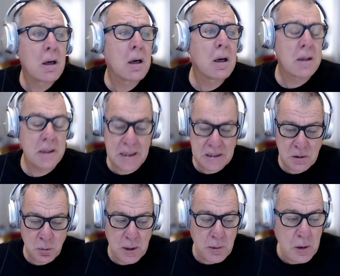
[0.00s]
Yes,
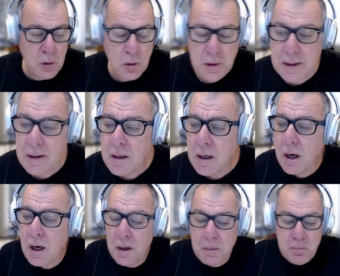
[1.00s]
we're recording.
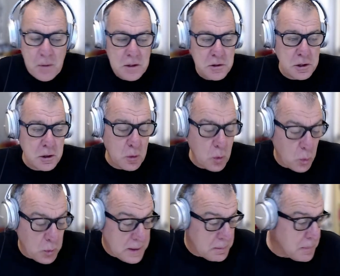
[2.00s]
So
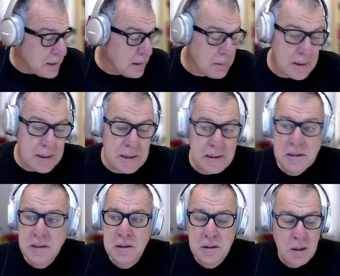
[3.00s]
with me
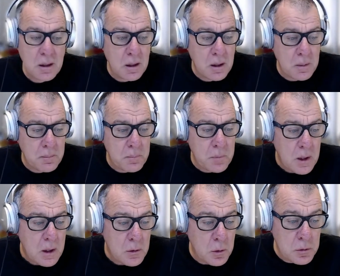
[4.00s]
is
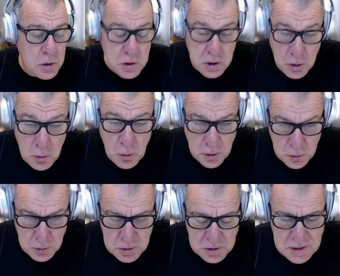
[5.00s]
Dr. Joe
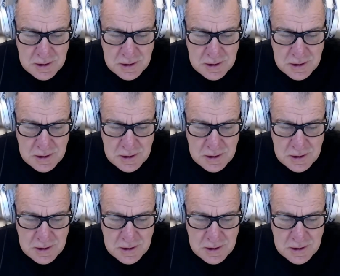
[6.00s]
Rhoades,